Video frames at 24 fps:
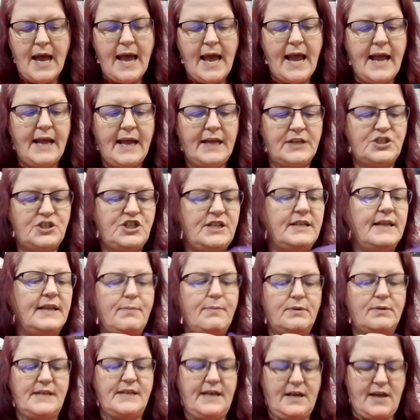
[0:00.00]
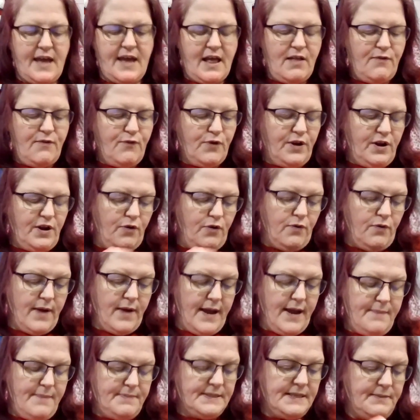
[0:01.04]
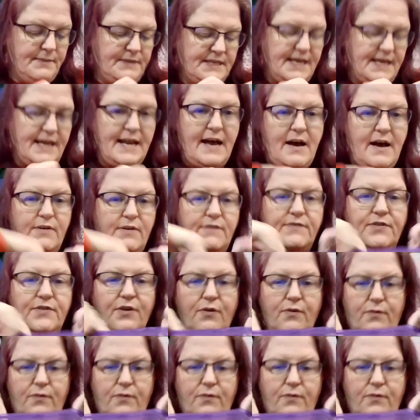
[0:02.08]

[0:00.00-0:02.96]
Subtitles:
And she labeled it California grapes. Let me take it out of the